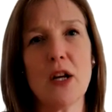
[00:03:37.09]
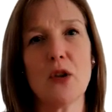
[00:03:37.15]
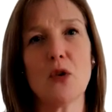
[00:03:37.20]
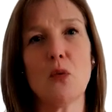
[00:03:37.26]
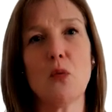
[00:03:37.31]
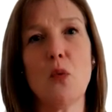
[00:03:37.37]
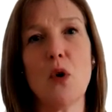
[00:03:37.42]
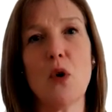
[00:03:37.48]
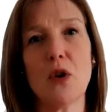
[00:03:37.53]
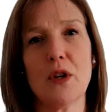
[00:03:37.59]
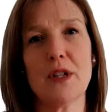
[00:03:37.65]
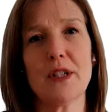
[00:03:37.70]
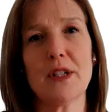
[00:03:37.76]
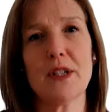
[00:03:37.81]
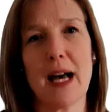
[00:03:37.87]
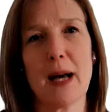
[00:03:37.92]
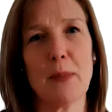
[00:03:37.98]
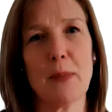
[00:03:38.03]
the what
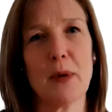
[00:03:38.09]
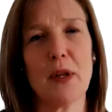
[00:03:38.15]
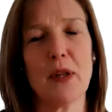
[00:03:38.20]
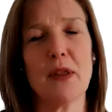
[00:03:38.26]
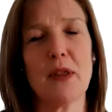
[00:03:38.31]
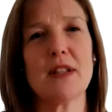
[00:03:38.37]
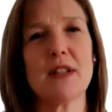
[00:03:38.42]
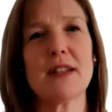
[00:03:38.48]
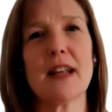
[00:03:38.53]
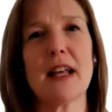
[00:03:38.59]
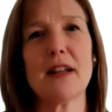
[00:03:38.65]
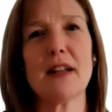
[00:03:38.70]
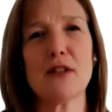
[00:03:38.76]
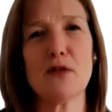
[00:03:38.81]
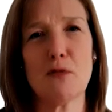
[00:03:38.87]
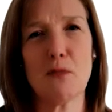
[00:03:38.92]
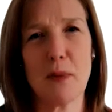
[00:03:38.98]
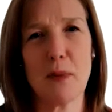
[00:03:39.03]
could happen, the
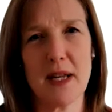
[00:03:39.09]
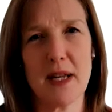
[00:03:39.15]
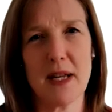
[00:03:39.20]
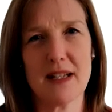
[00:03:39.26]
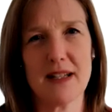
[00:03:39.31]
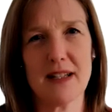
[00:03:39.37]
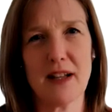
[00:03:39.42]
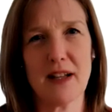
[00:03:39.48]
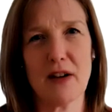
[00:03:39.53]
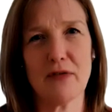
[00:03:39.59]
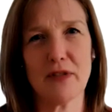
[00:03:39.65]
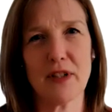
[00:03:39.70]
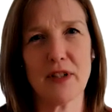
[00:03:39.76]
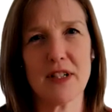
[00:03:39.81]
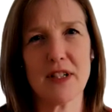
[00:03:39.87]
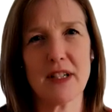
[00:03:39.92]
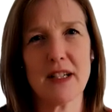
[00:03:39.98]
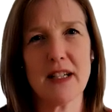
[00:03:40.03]
sense of being
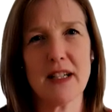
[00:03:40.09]
discovered,